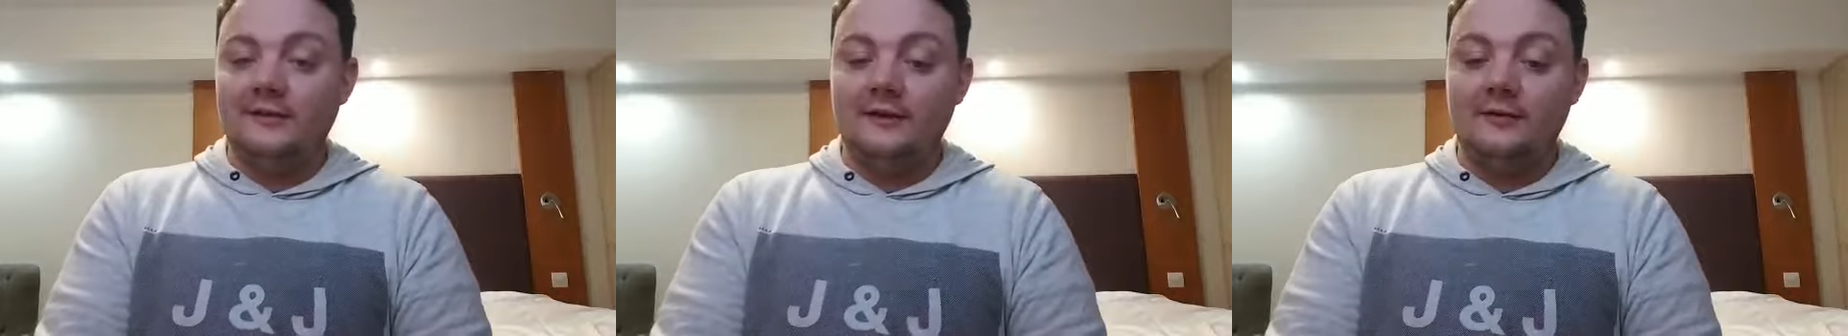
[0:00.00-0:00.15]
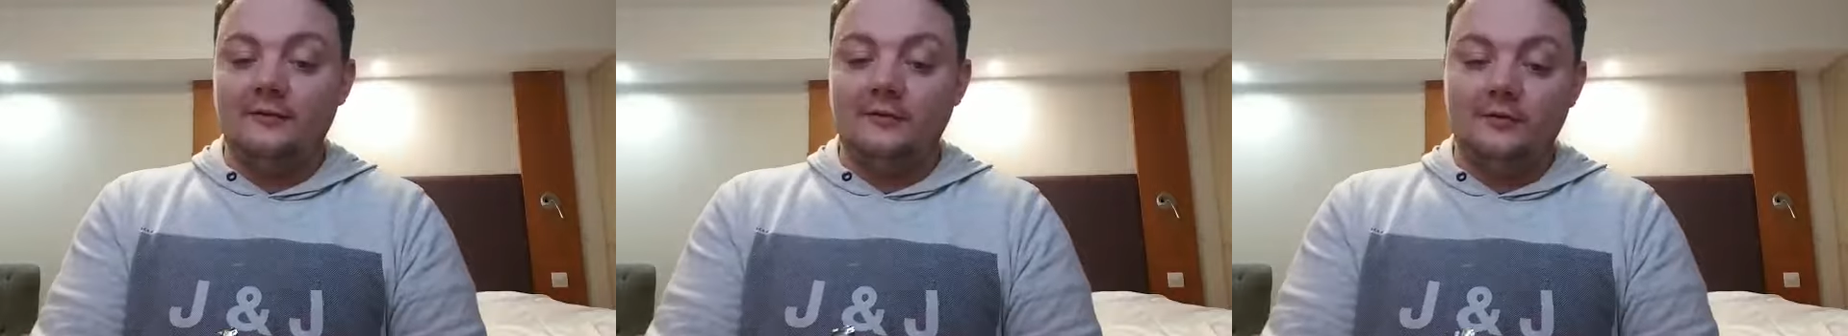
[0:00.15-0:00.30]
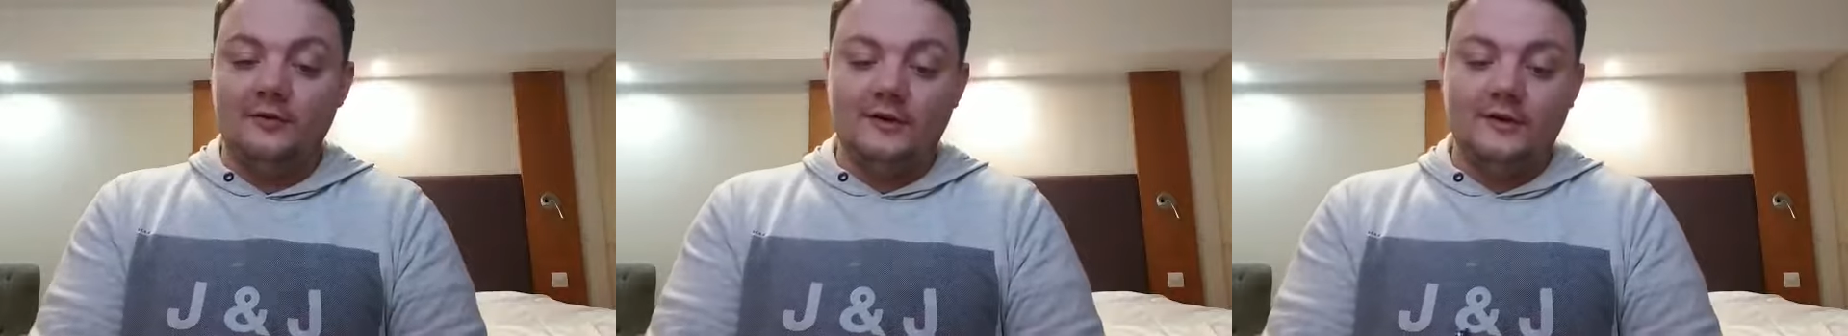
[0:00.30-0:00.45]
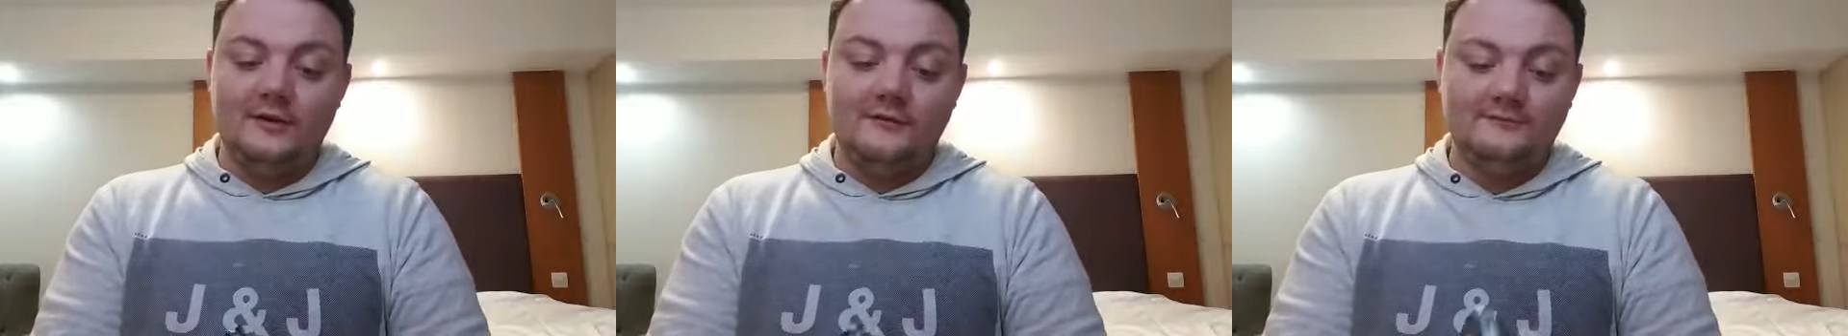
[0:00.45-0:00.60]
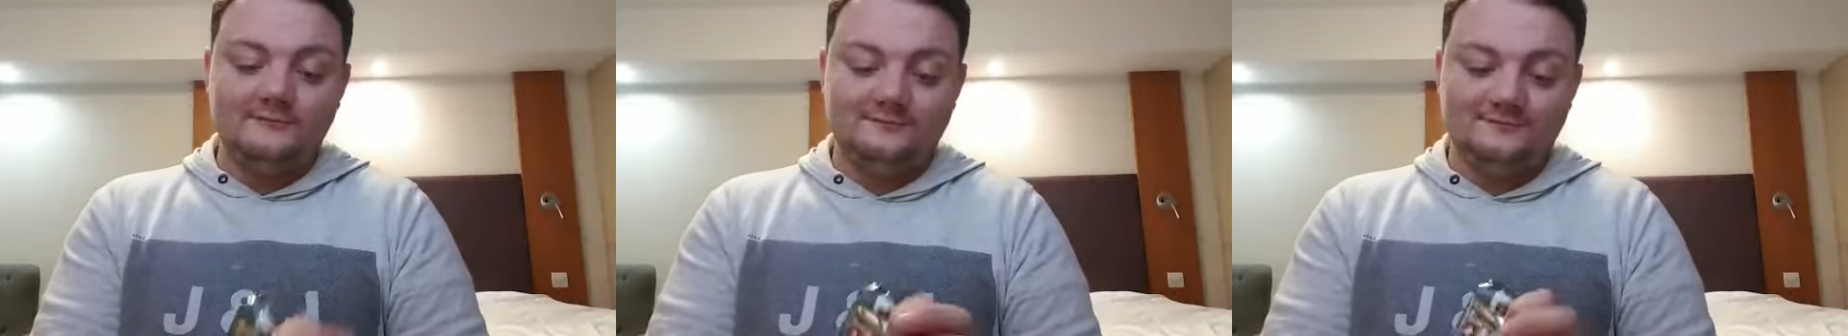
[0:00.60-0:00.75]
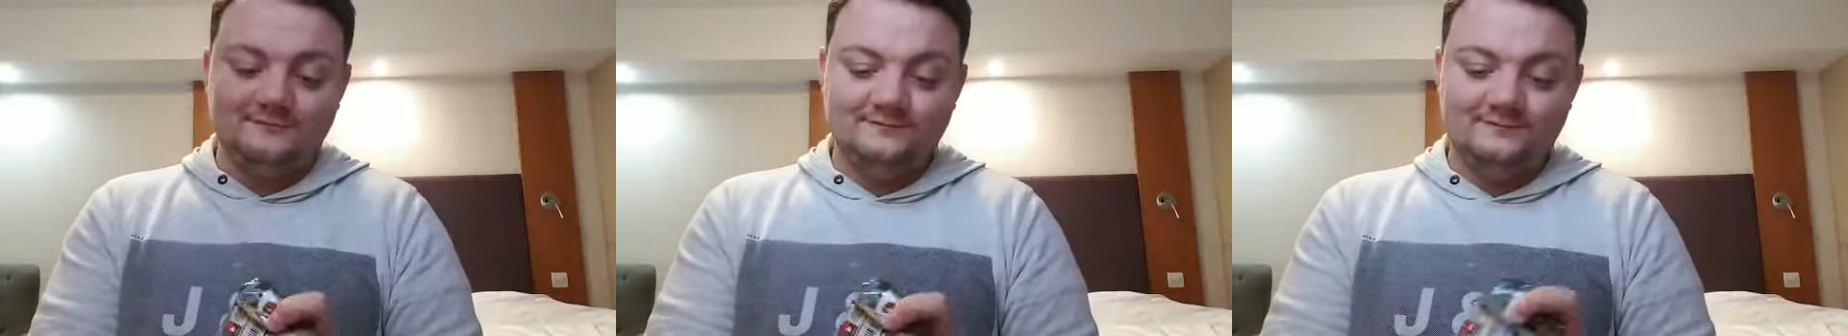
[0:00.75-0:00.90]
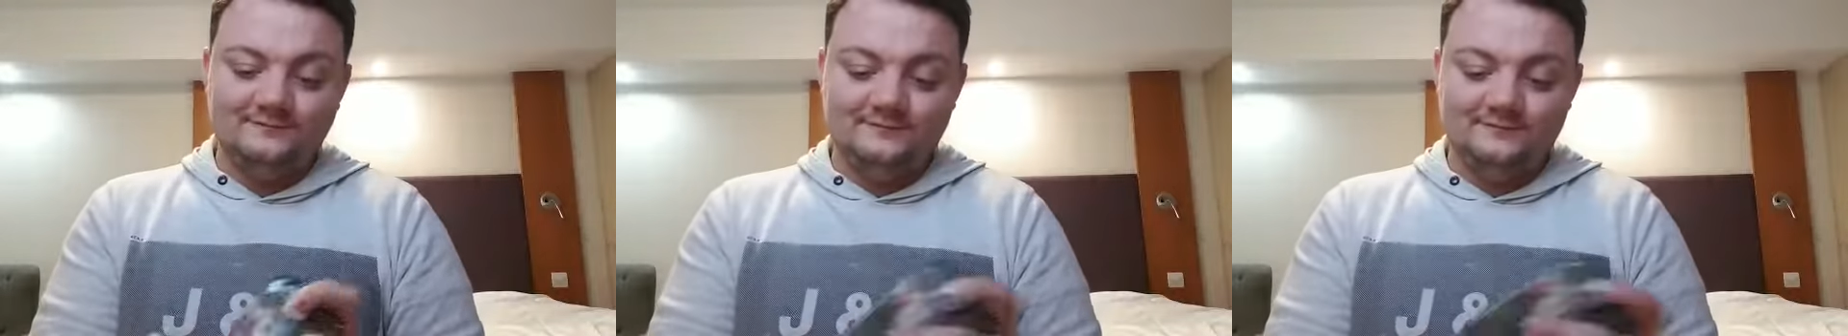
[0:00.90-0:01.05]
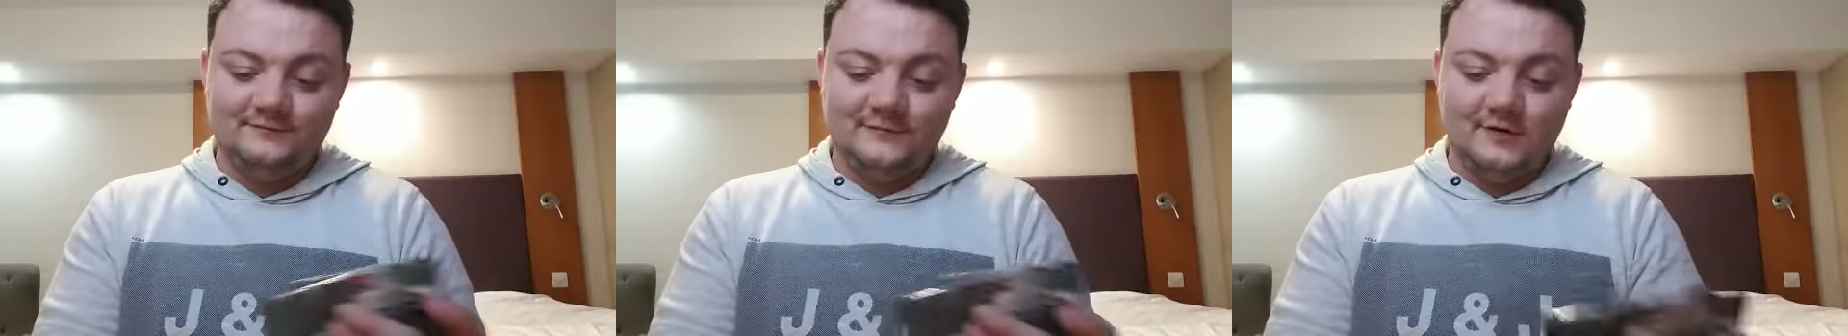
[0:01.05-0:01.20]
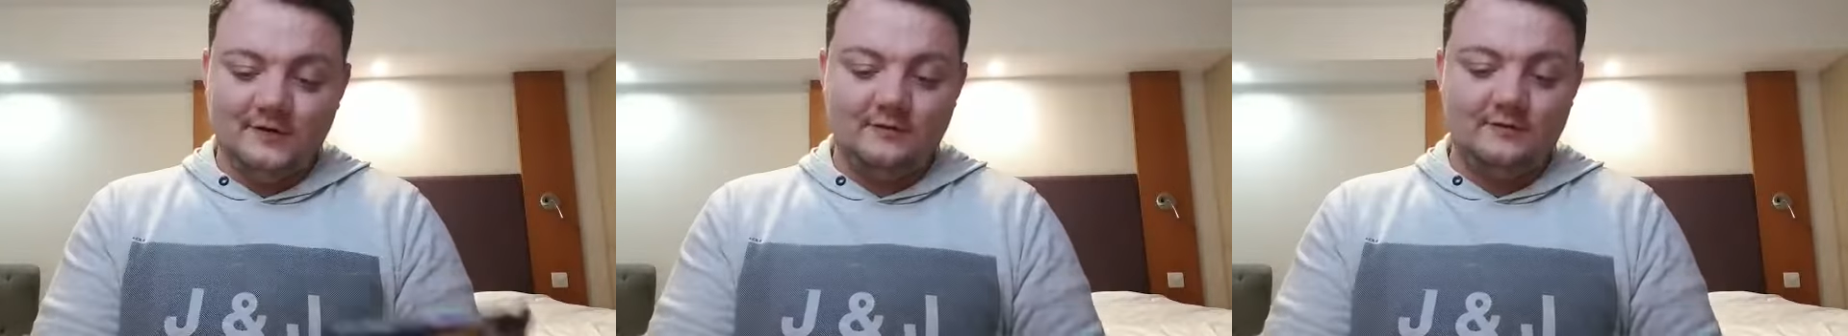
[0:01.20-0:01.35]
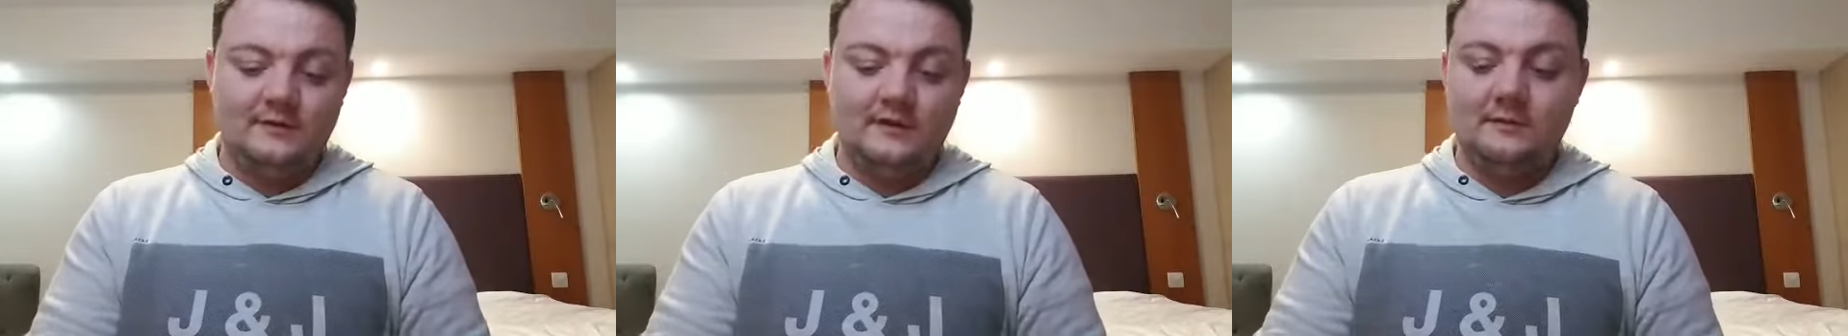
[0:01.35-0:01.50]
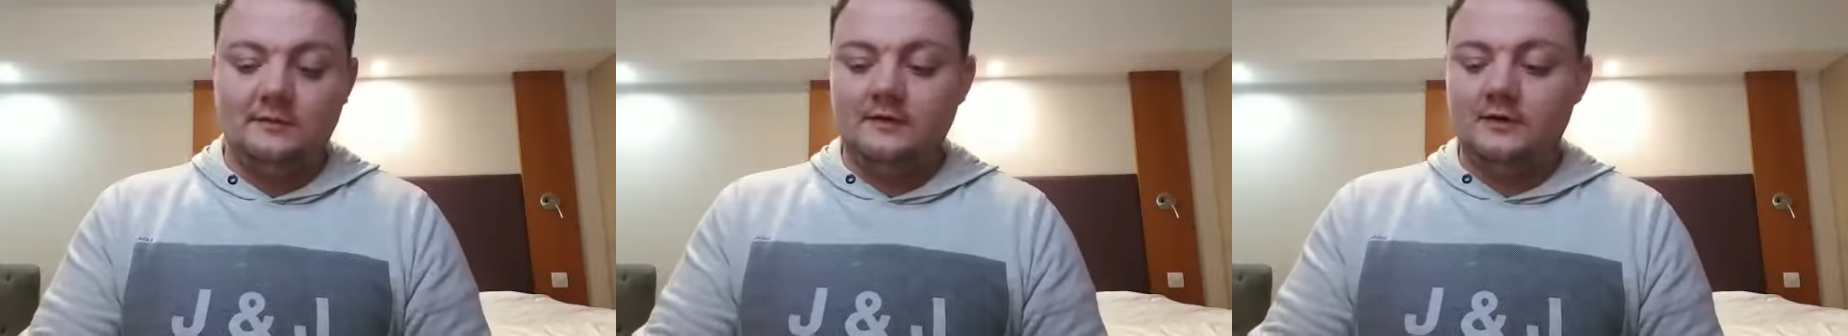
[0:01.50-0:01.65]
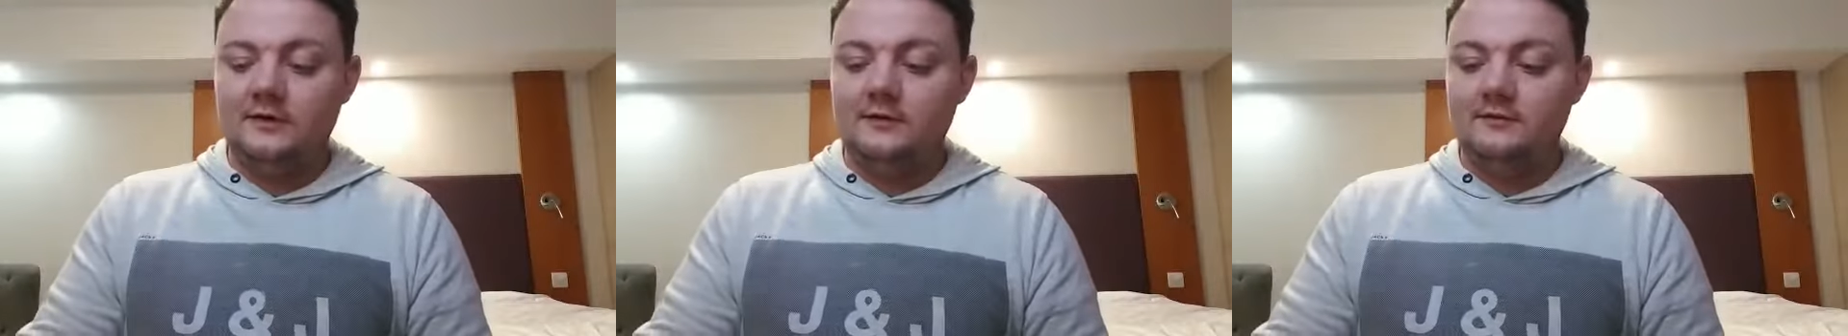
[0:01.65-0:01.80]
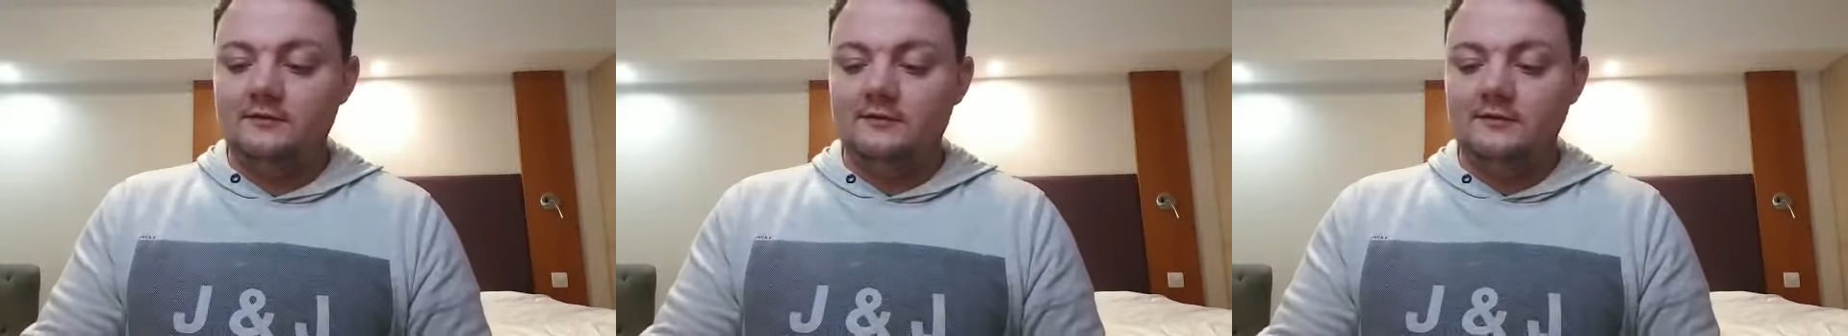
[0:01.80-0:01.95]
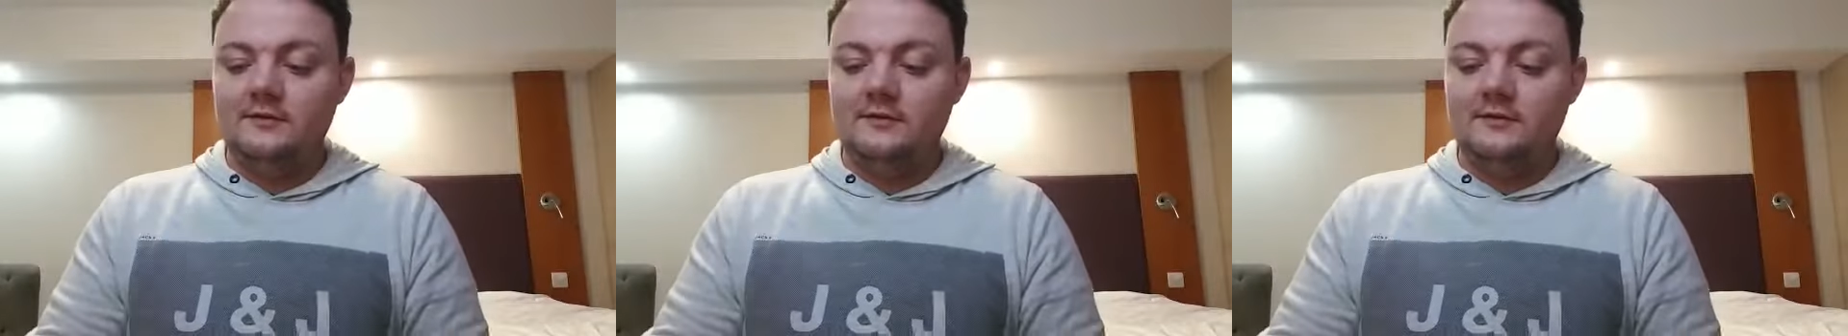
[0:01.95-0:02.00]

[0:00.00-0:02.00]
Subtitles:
out right now. Oh, there we go.